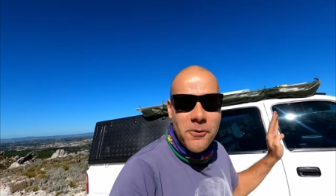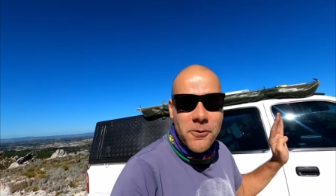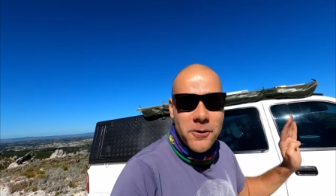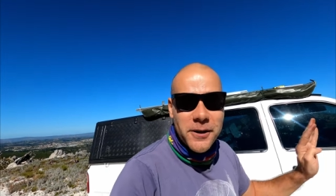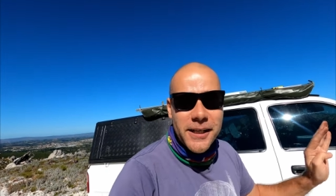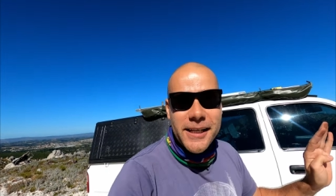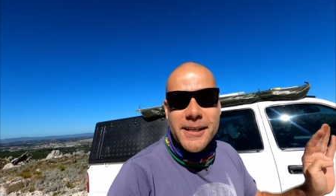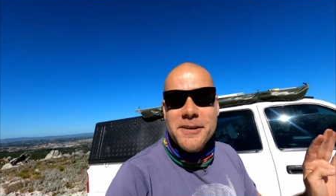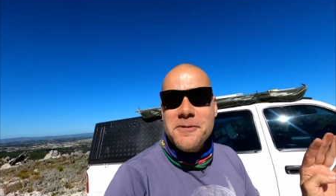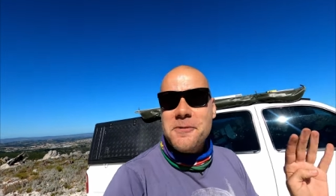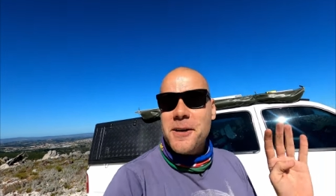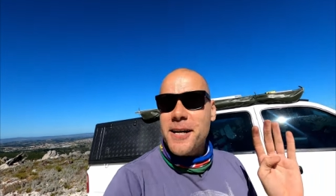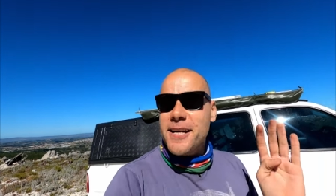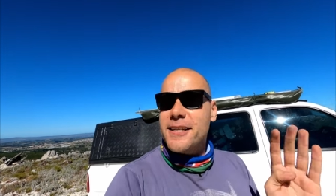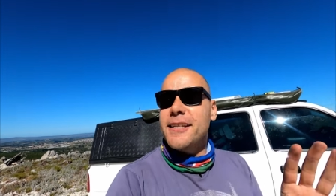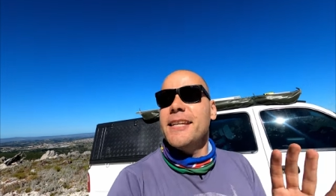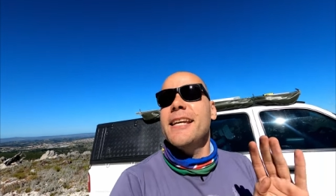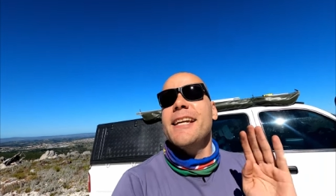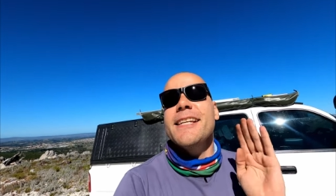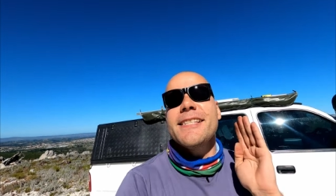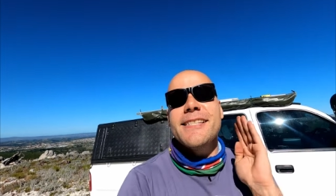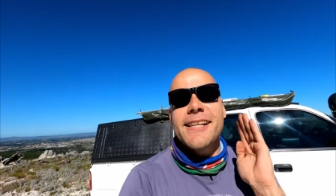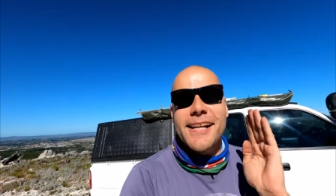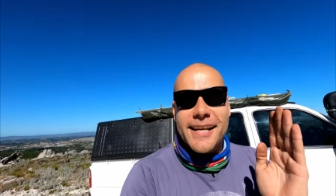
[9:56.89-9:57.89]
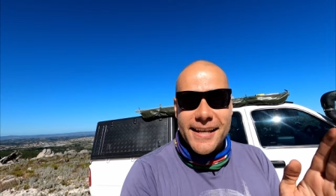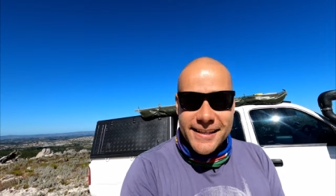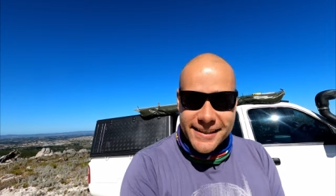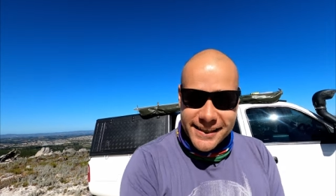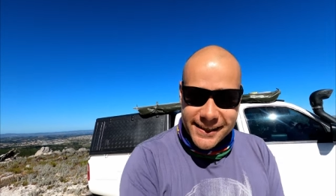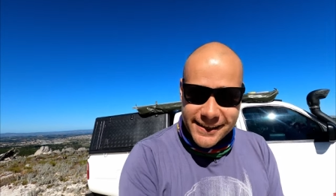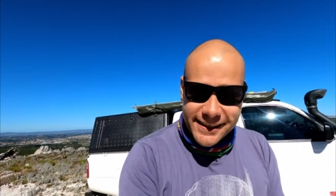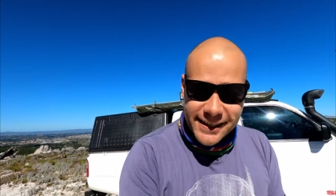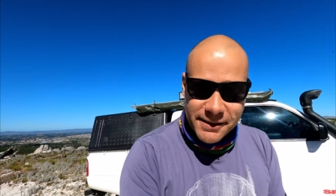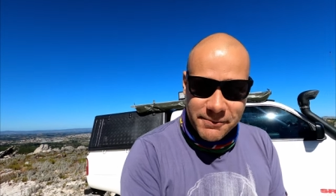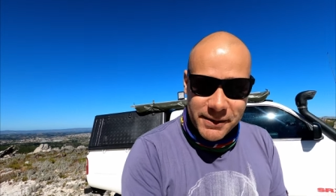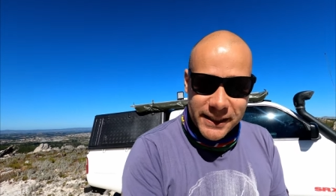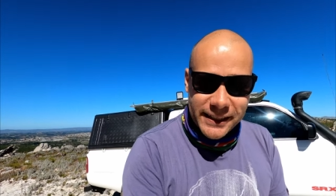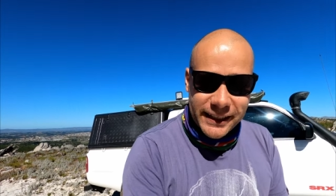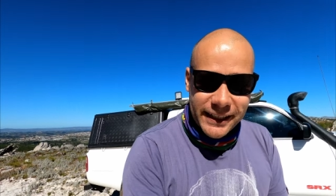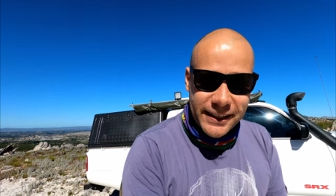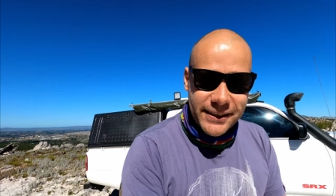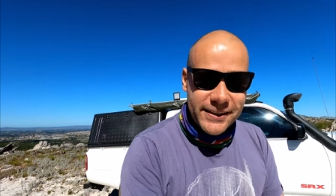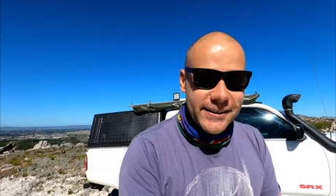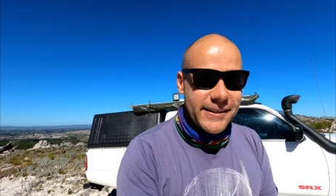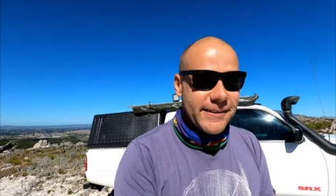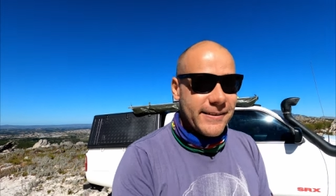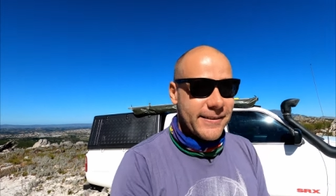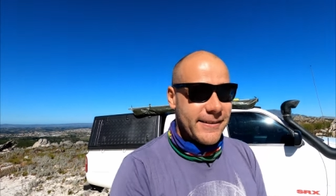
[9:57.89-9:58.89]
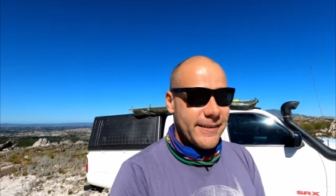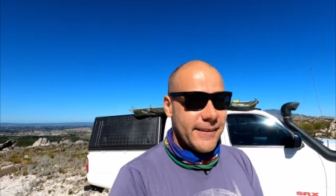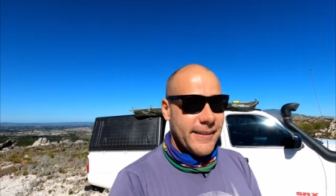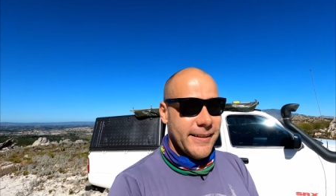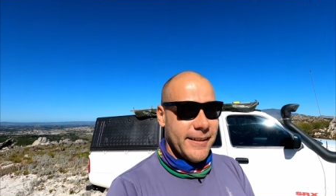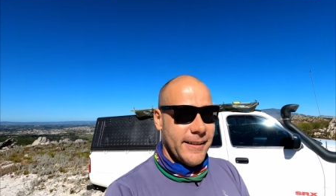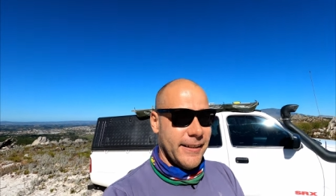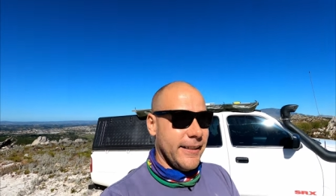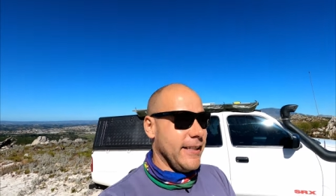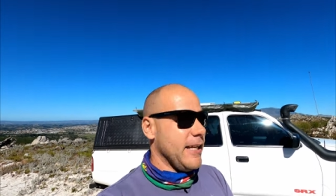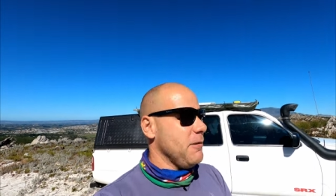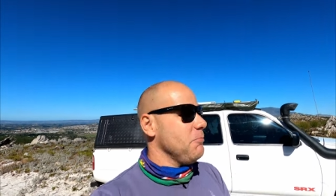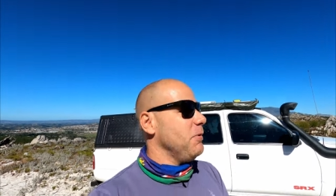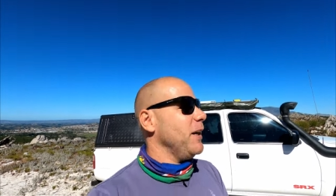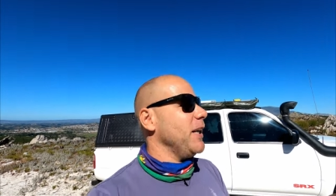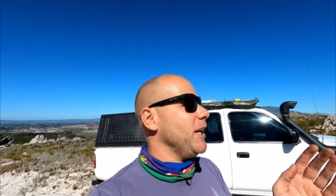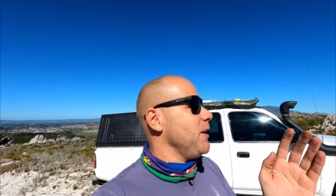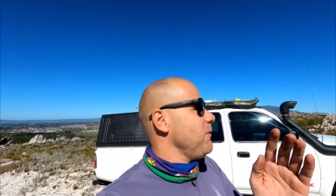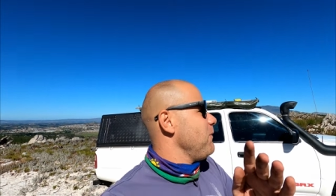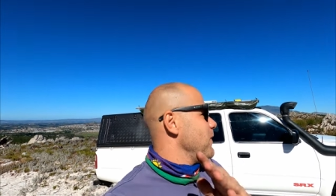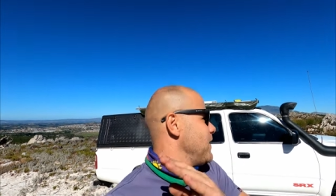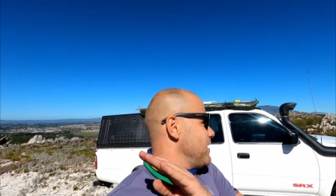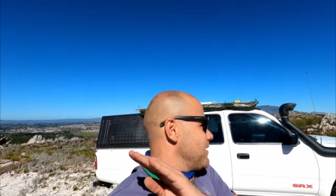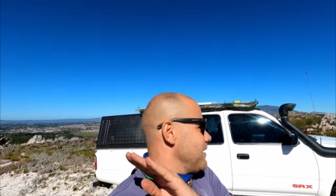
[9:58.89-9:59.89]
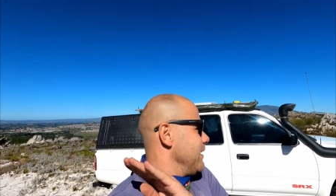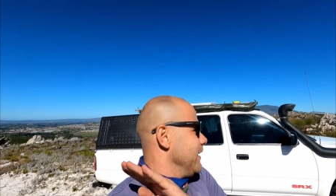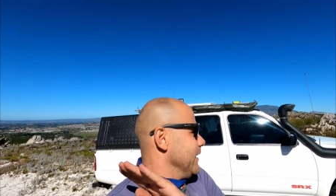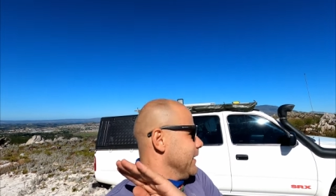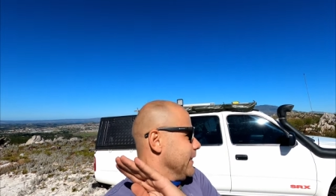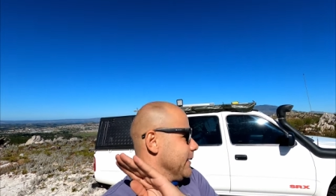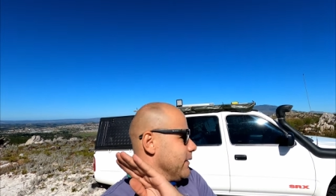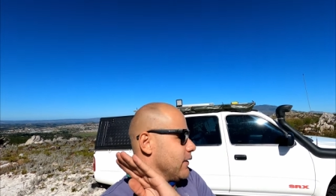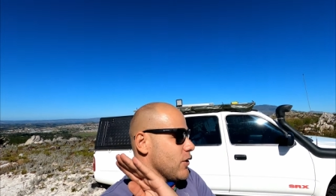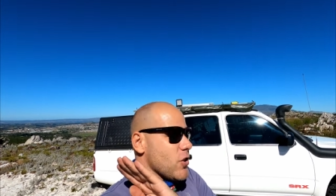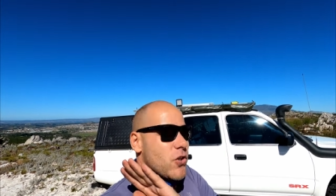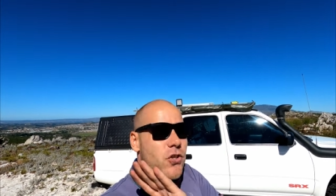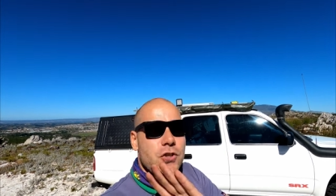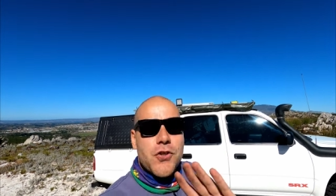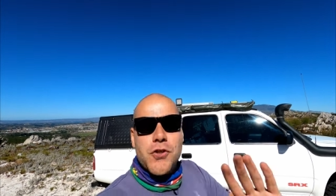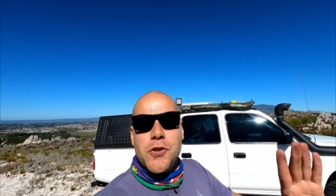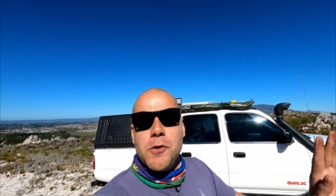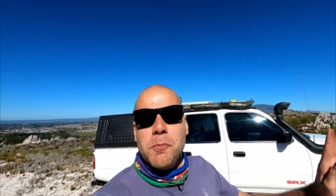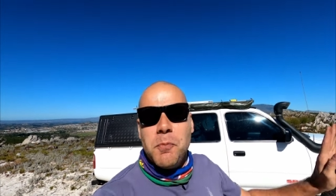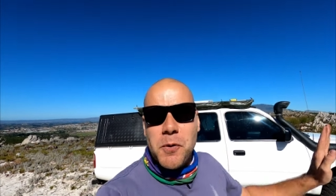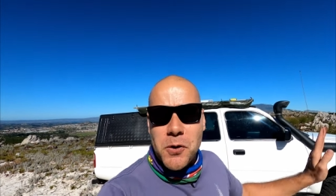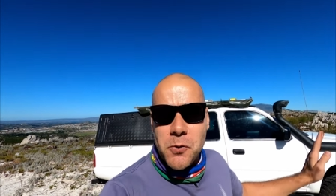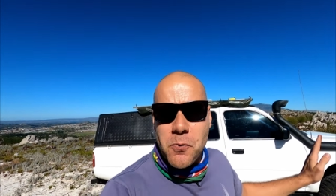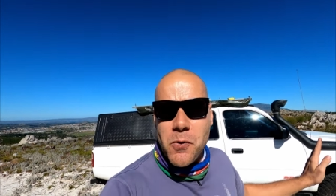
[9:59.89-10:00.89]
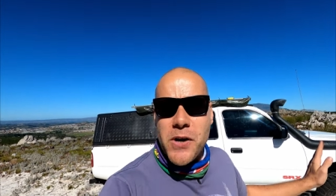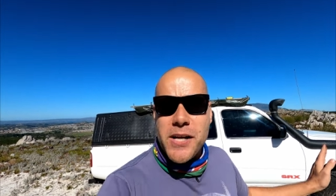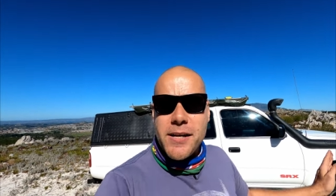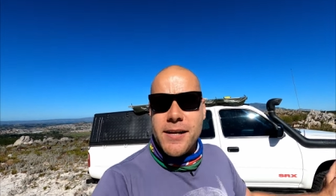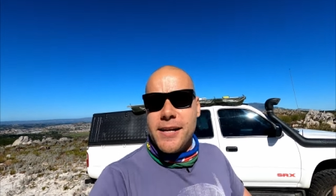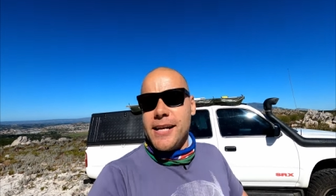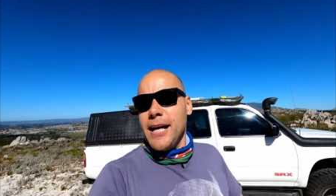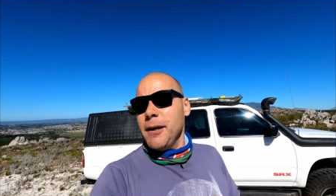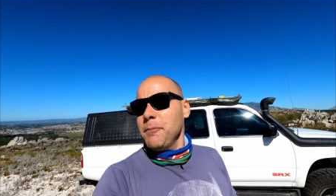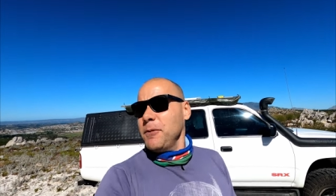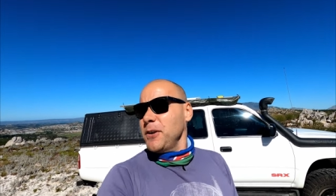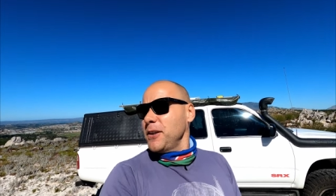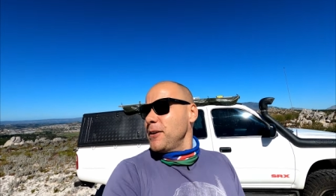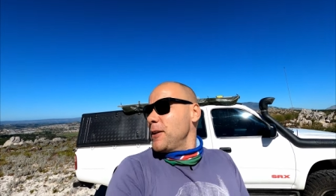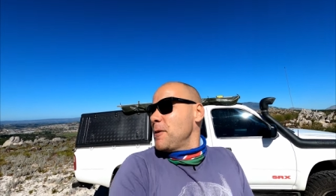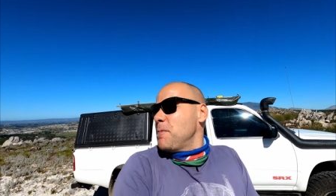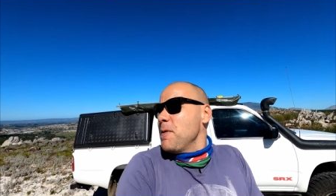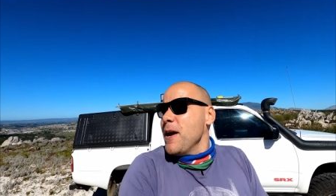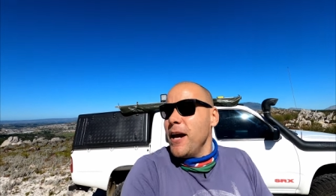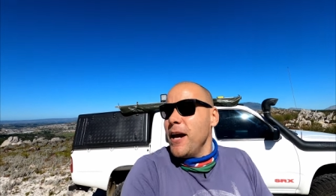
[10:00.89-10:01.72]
awning where, yes, it has its limitations. But if it's stupid windy, I'm not going